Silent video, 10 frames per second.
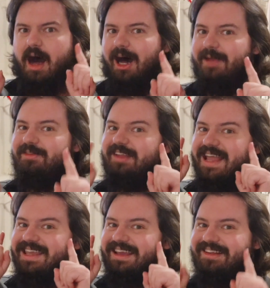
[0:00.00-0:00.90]
I'm
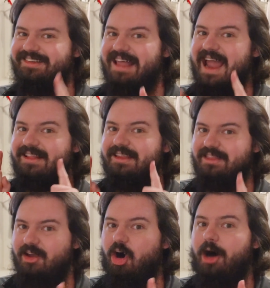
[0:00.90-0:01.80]
saying exactly
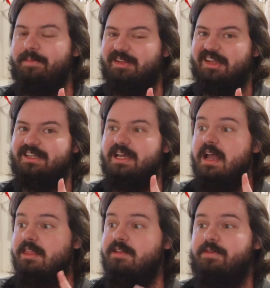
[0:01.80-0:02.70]
the opposite.
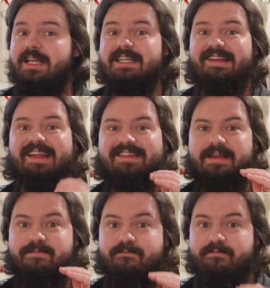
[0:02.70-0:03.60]
This franchise has
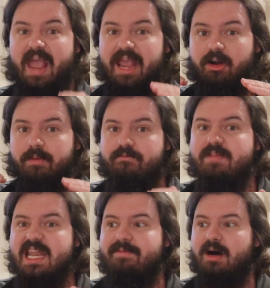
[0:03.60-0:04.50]
a bare
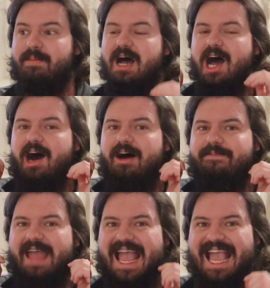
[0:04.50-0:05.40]
minimum
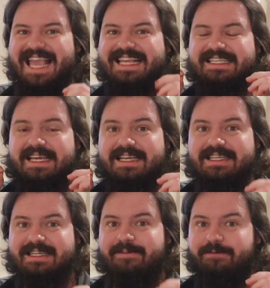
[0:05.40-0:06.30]
of 8
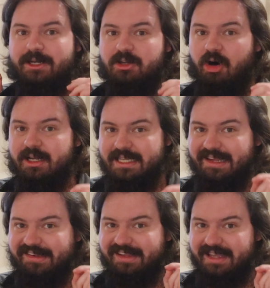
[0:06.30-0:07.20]
different
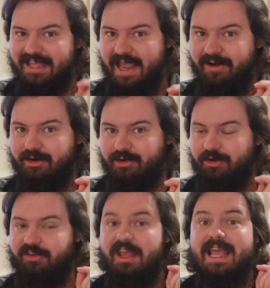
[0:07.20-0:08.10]
autistic
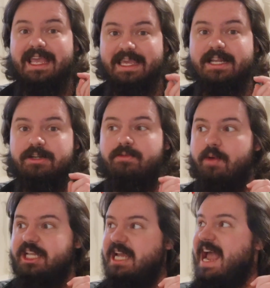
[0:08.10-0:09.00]
characters, each of
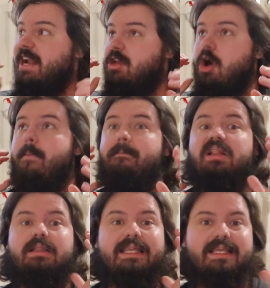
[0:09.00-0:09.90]
which act
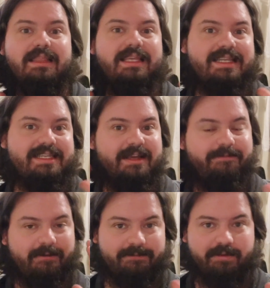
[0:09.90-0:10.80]
completely
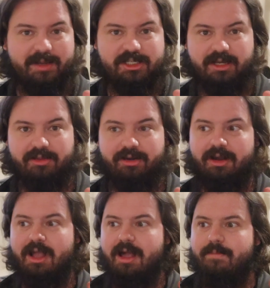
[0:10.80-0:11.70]
different from each
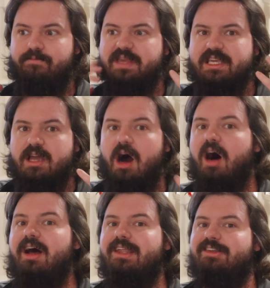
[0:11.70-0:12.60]
other
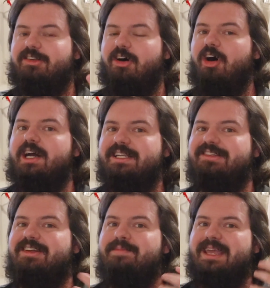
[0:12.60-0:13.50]
because
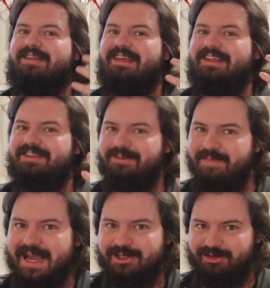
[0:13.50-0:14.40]
autism is a
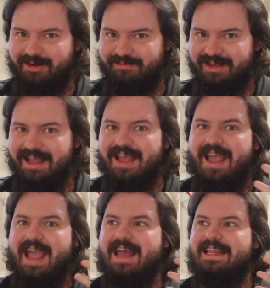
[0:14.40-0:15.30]
spectrum.
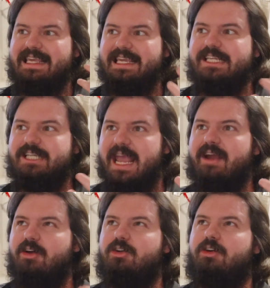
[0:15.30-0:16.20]
And each
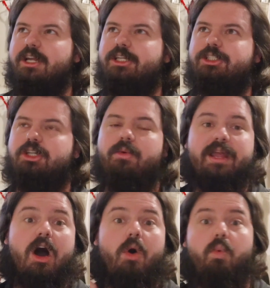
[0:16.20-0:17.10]
character is
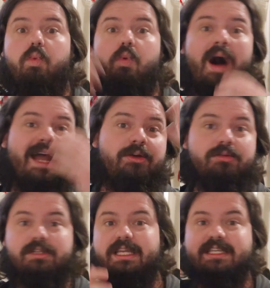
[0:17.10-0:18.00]
showing a
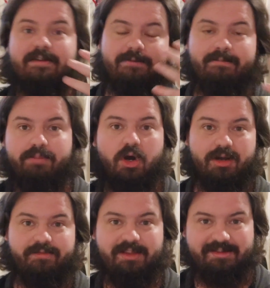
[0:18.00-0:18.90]
wildly different
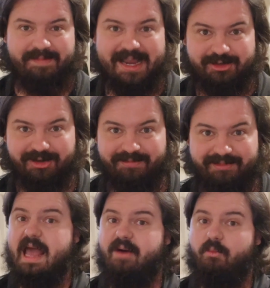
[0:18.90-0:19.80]
part of the spectrum.
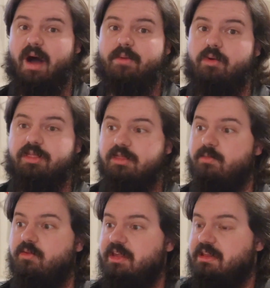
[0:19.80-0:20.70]
Now, why wouldn't the
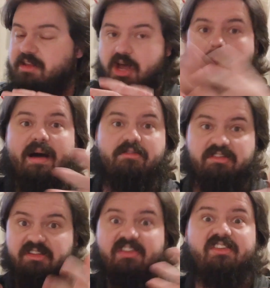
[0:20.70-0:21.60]
movies come out
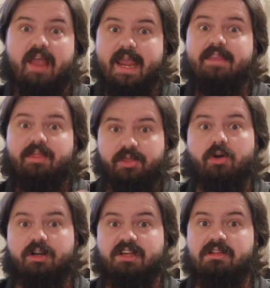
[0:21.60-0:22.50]
and say that they're
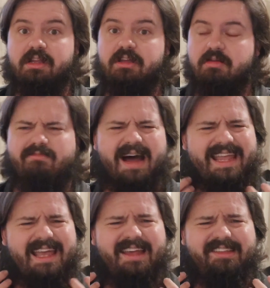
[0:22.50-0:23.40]
autistic? My
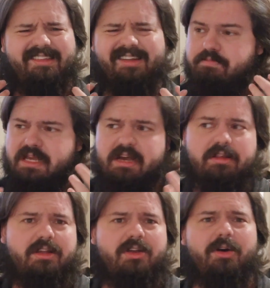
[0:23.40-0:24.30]
guess?
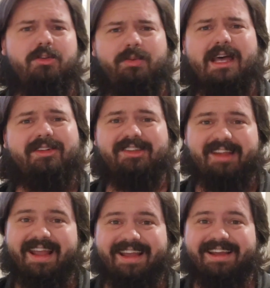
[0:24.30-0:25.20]
Because it goes without
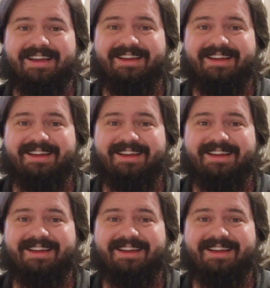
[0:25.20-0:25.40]
saying.